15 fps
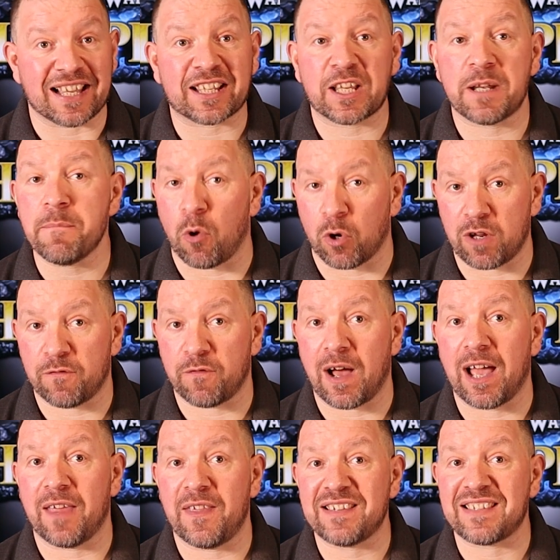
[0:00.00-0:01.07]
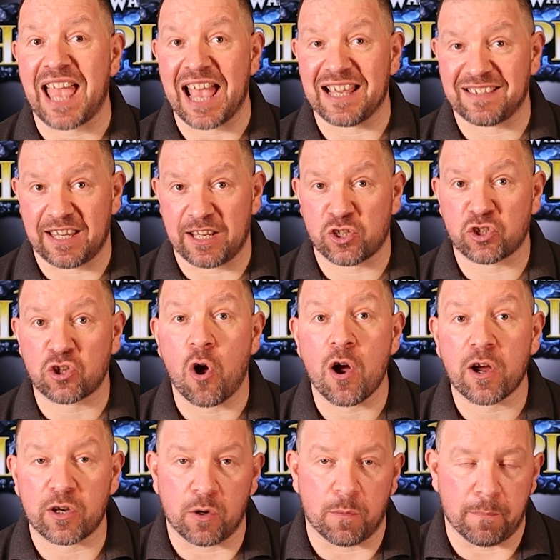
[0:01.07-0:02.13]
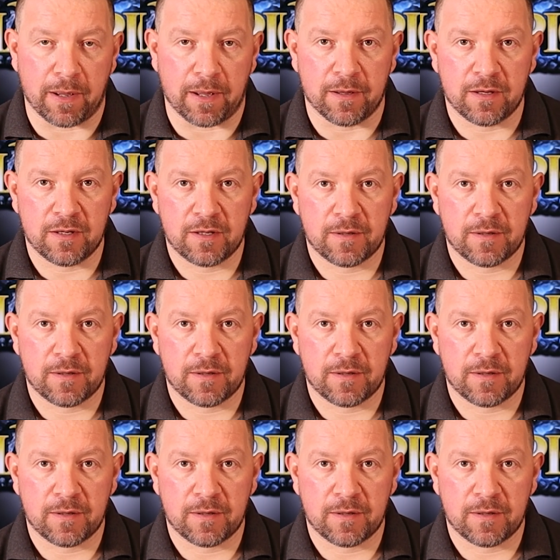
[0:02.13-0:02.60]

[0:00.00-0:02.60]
that can modify this SH target number.